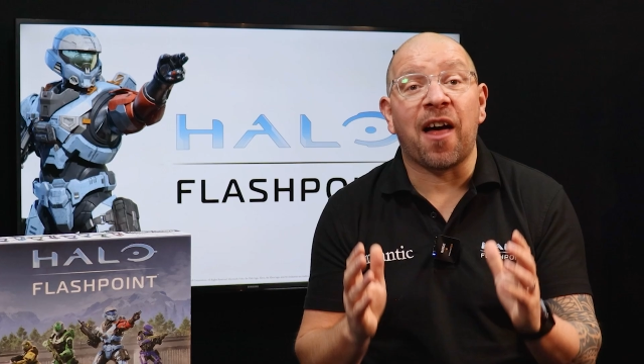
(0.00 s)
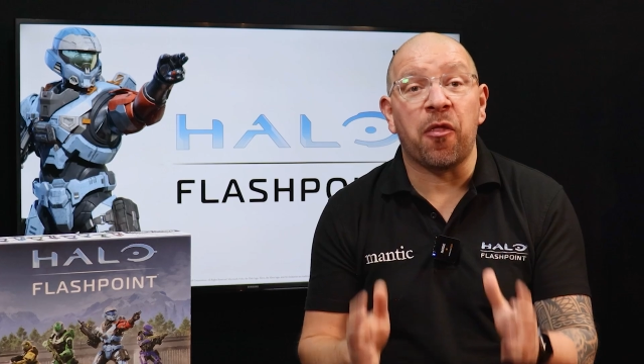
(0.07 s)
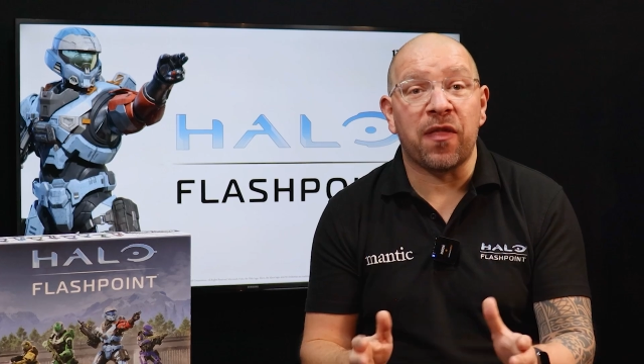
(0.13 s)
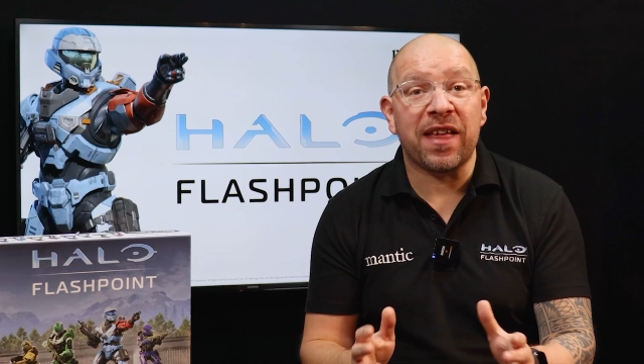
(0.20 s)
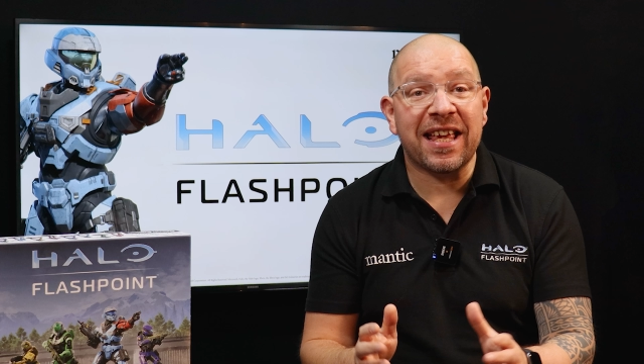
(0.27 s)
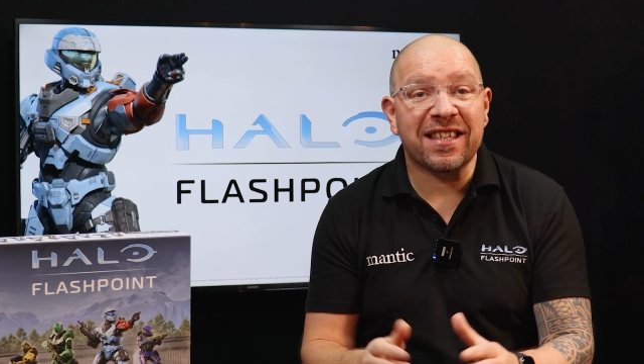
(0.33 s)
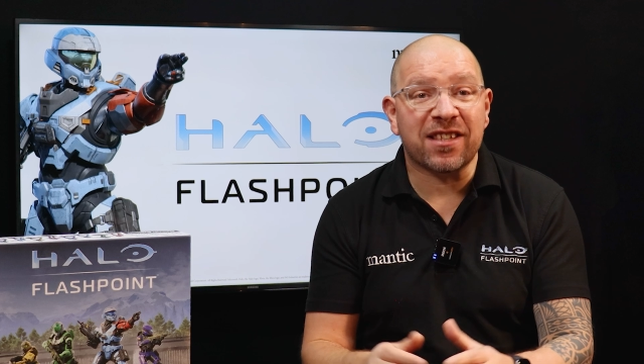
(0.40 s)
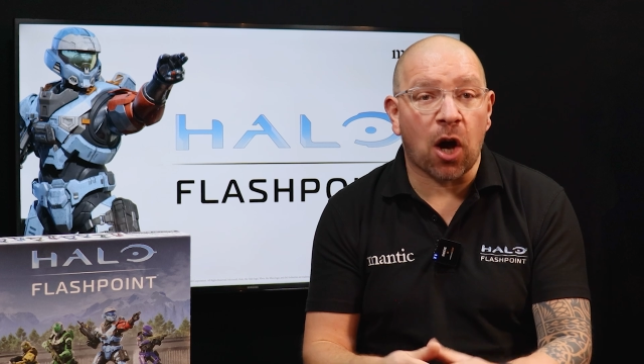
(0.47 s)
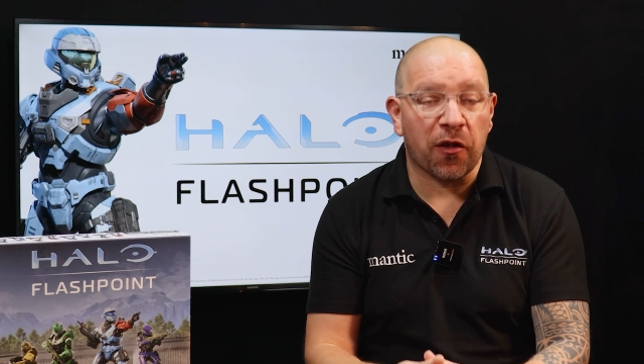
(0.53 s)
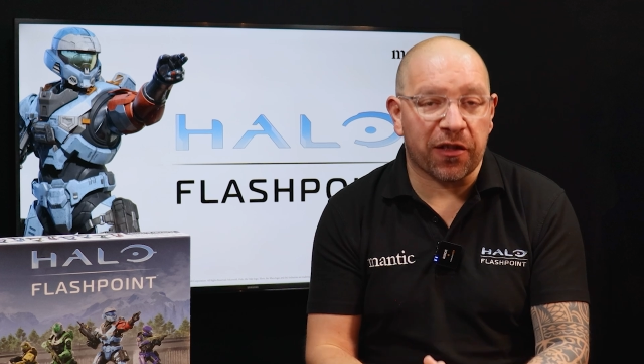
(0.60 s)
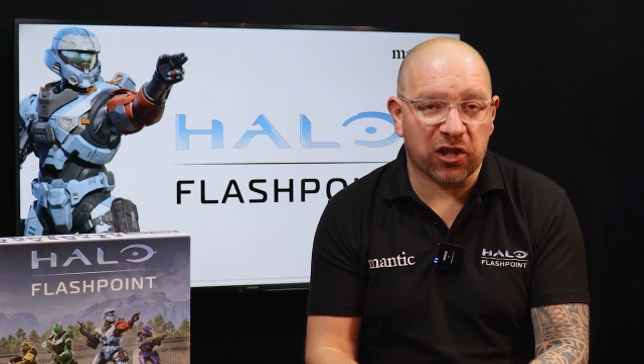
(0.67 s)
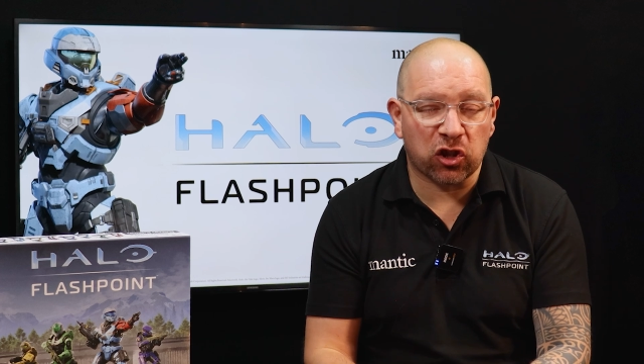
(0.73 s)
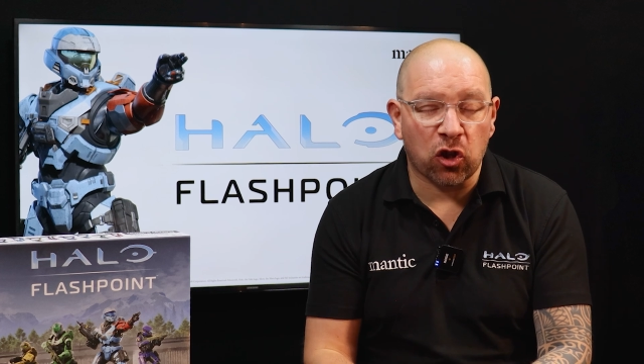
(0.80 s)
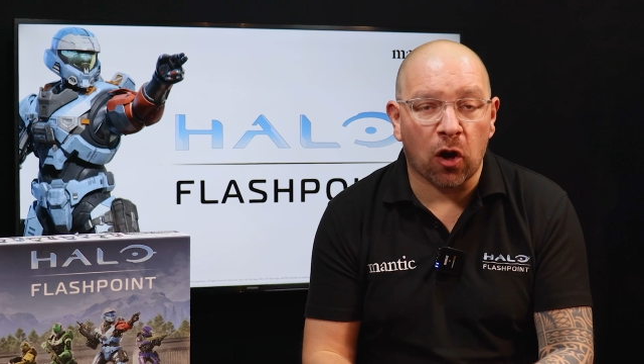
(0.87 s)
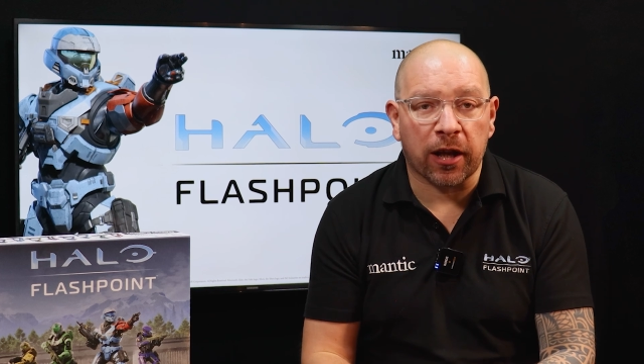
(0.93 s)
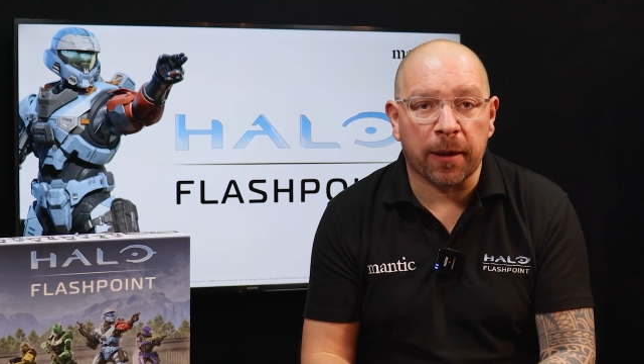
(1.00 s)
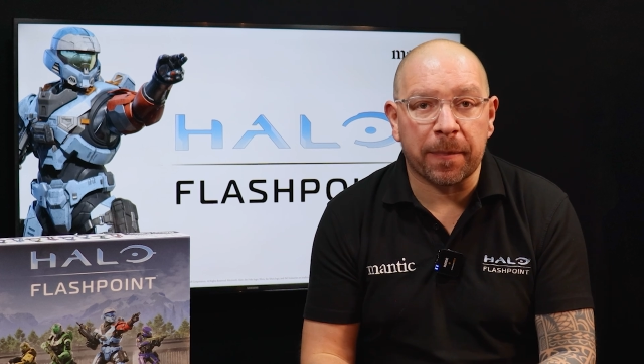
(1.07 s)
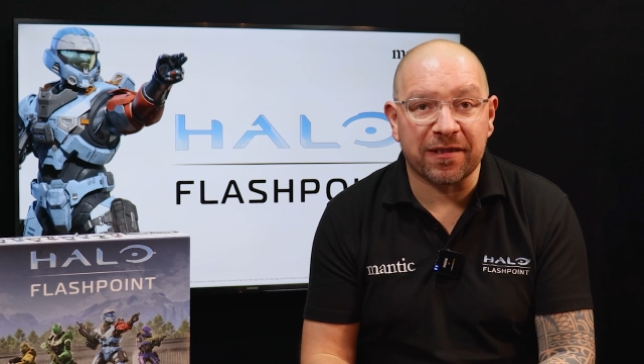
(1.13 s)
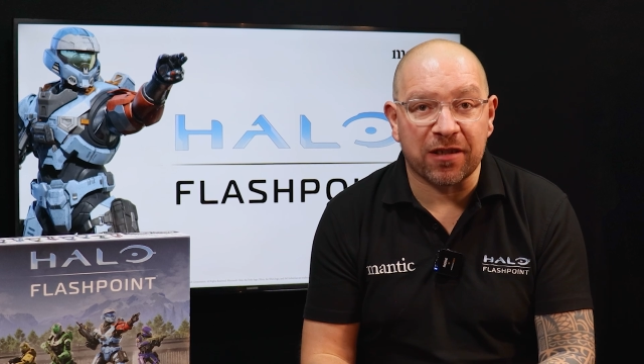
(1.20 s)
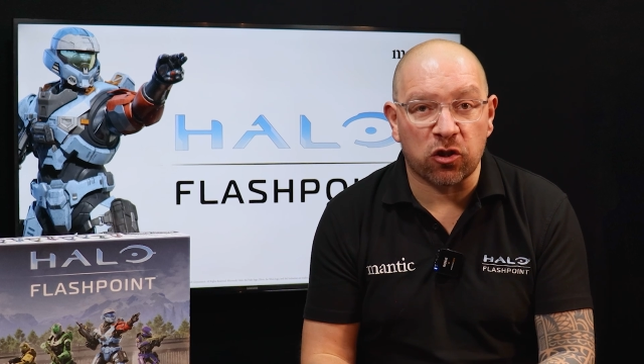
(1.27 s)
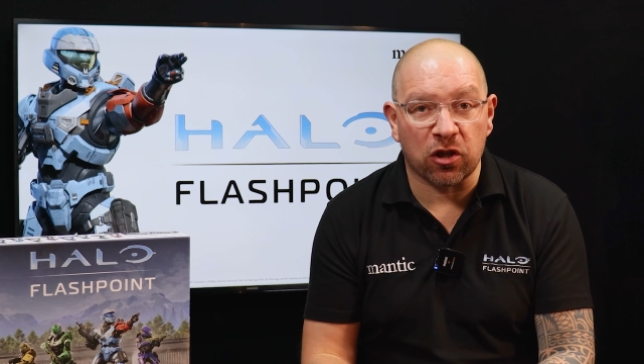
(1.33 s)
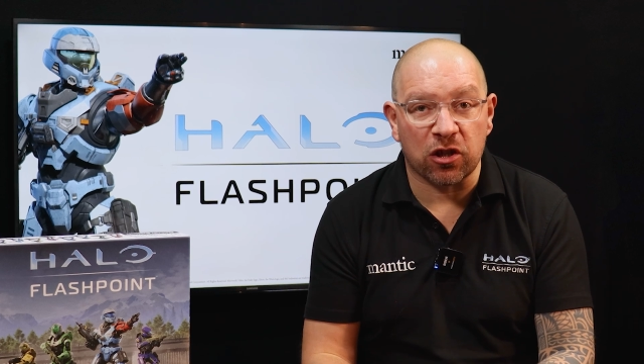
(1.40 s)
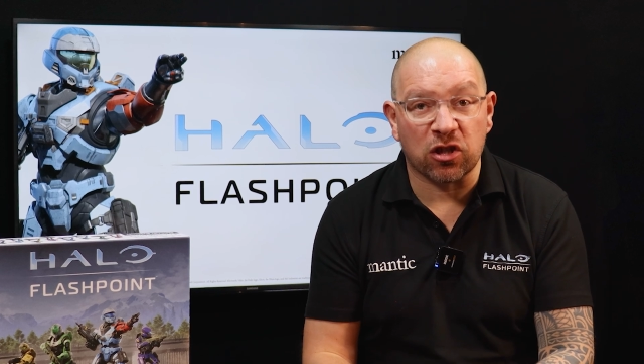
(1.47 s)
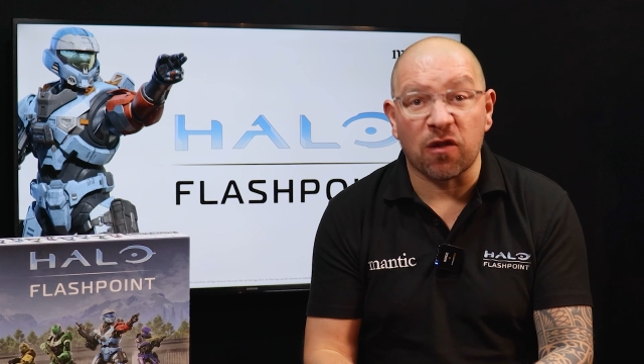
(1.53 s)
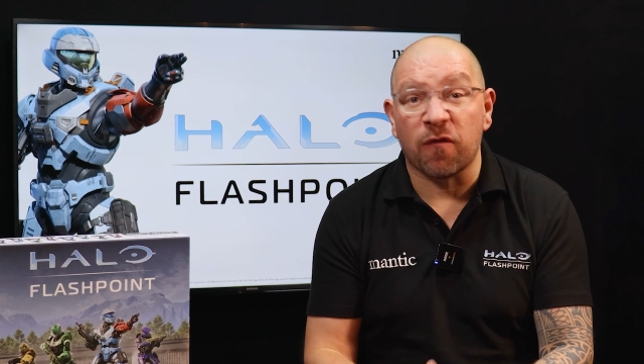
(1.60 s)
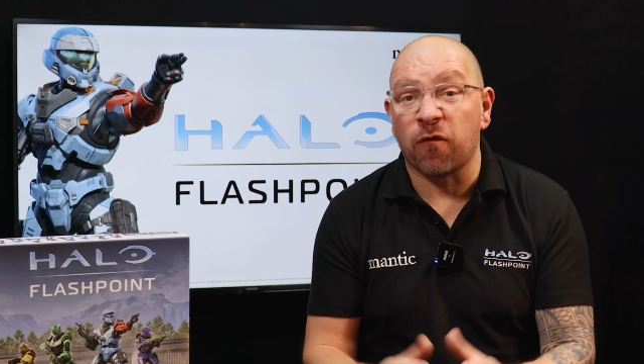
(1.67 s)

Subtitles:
and these are the starting positions